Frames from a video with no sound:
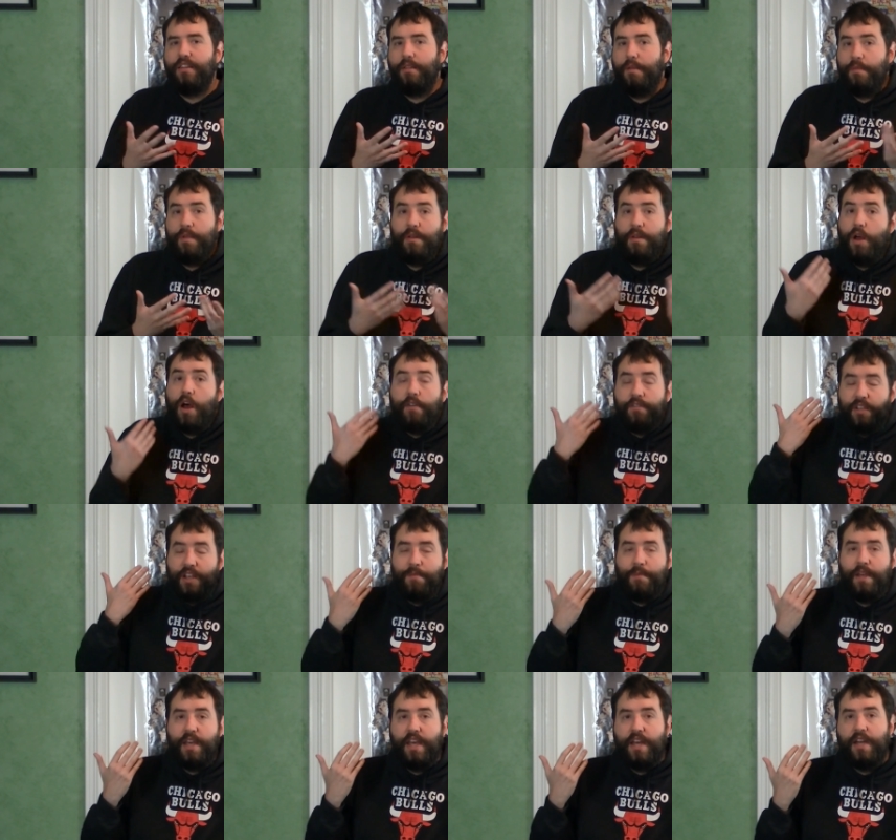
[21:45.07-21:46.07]
mean, off the top
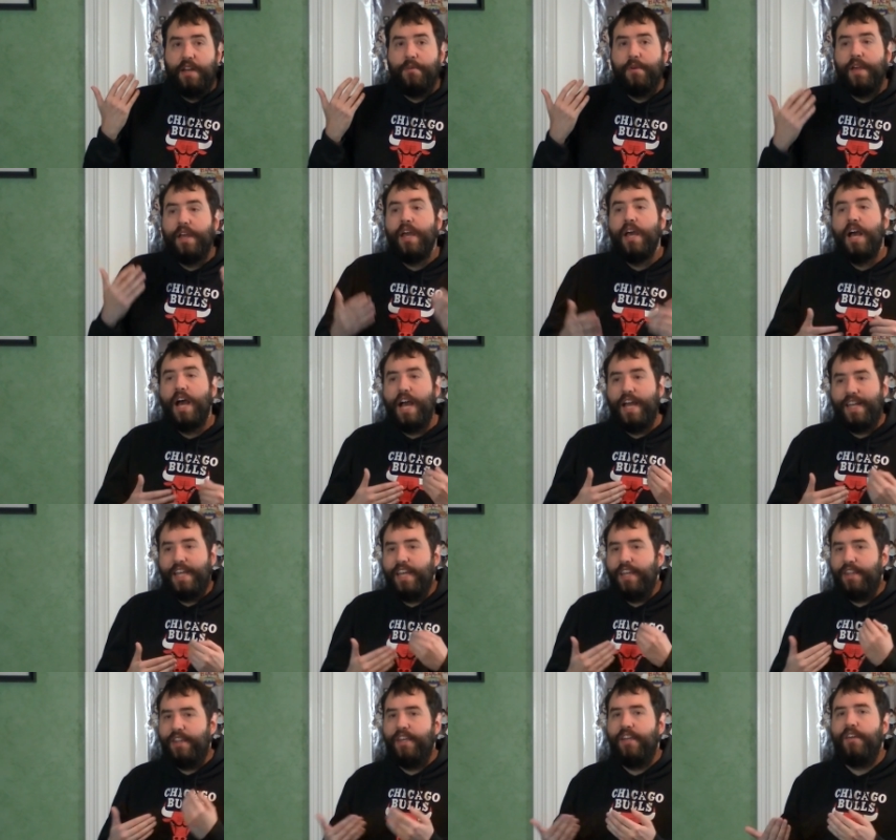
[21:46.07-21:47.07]
of my head anyway, I
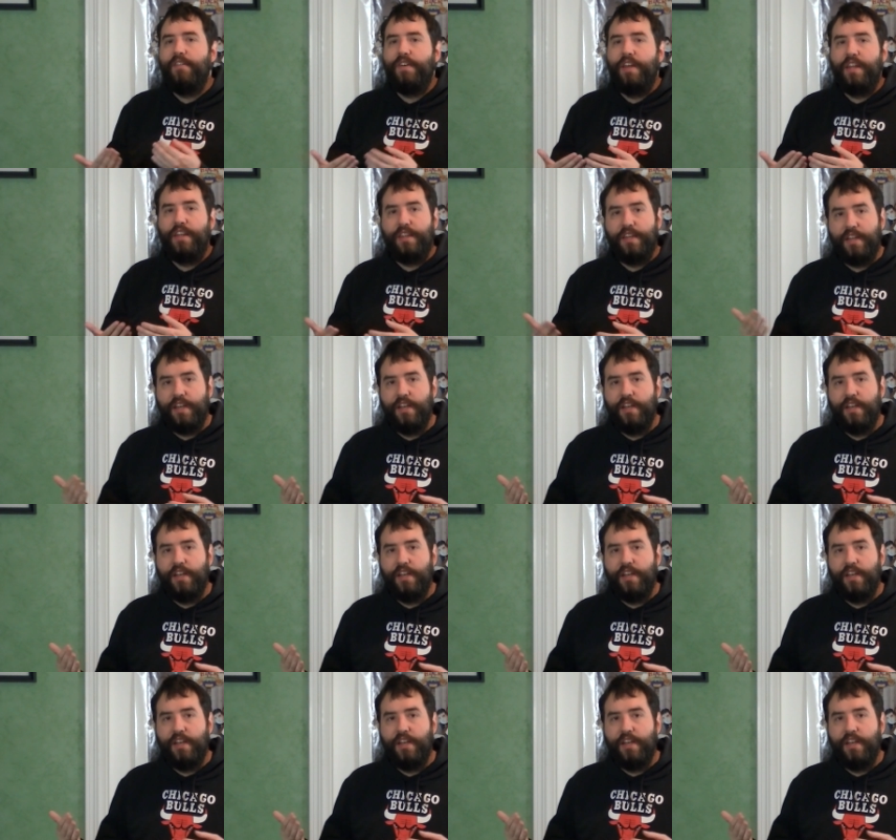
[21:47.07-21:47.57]
can't think of anything